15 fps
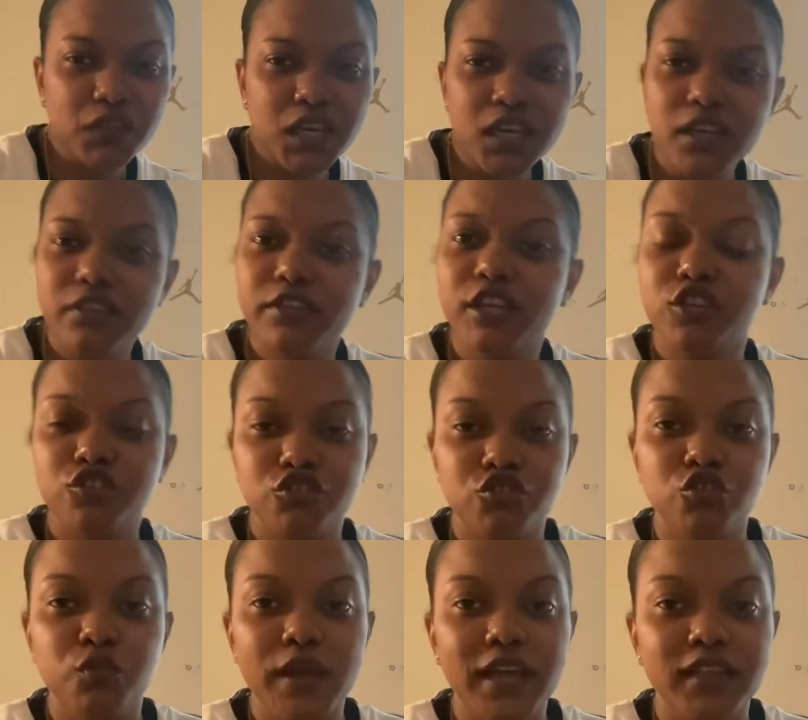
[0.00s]
there's the
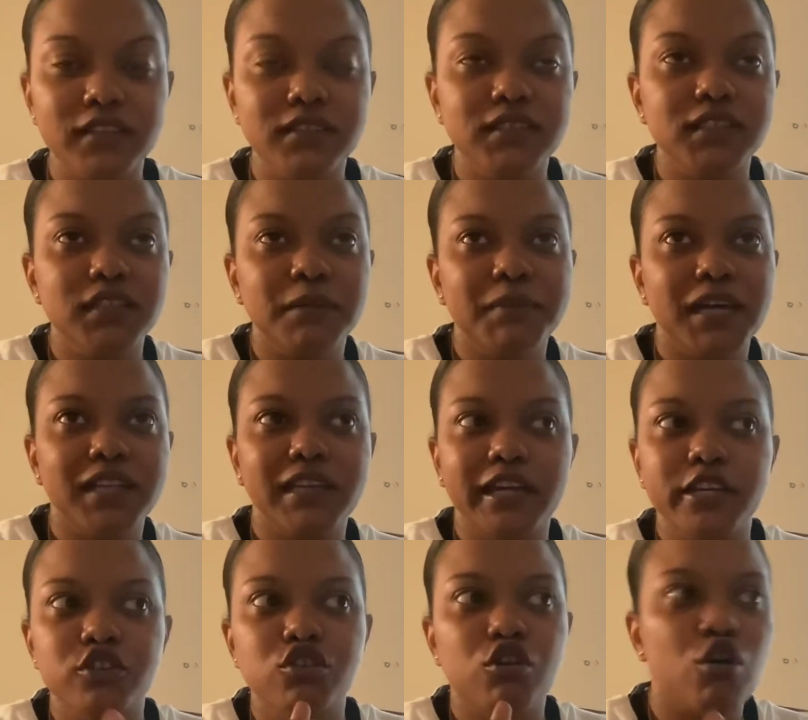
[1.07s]
duality. I'm not
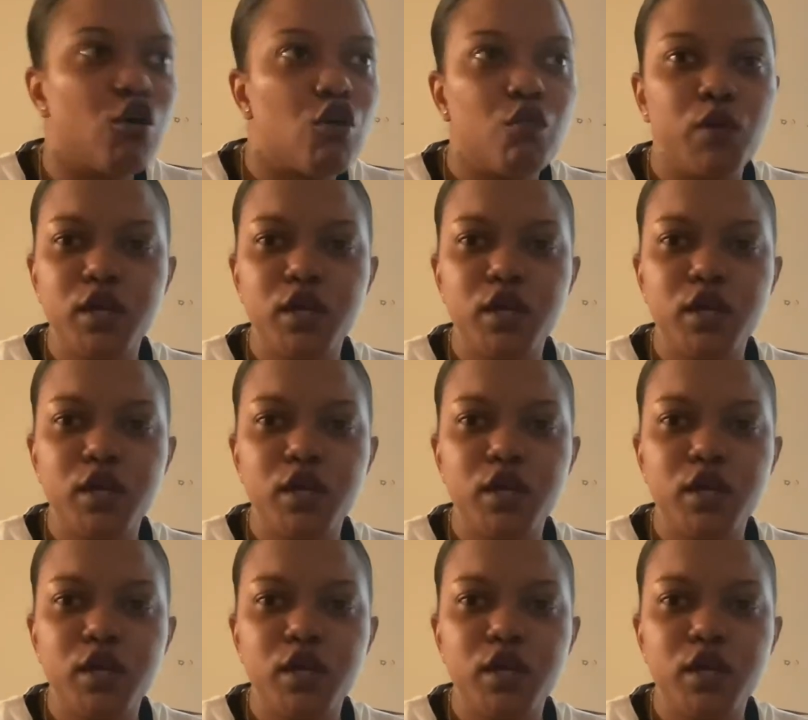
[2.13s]
like always